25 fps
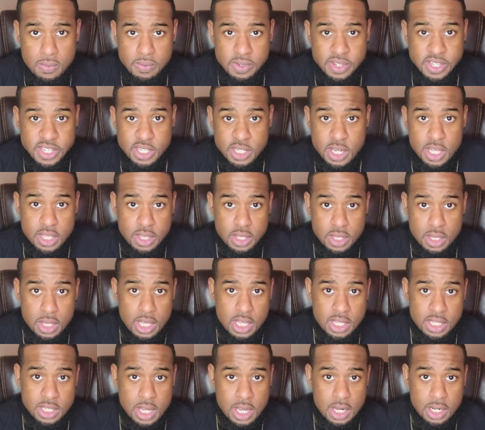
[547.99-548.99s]
There's nothing
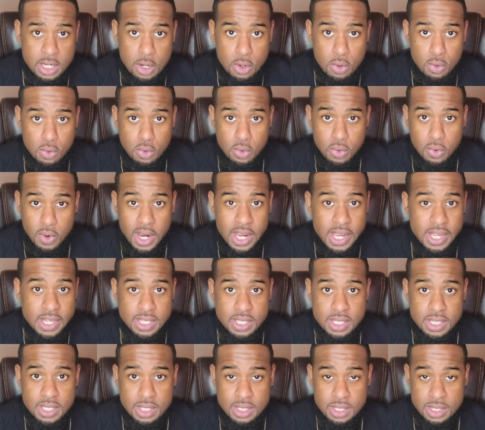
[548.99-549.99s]
no
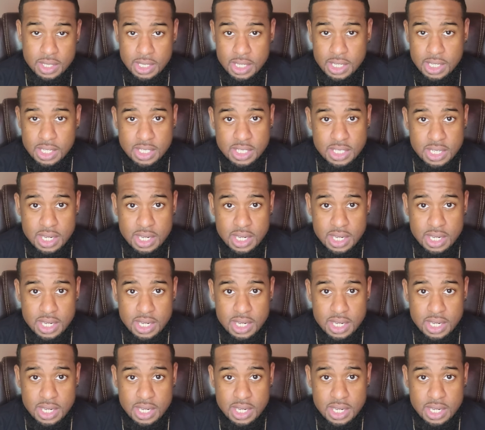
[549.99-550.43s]
crazy thing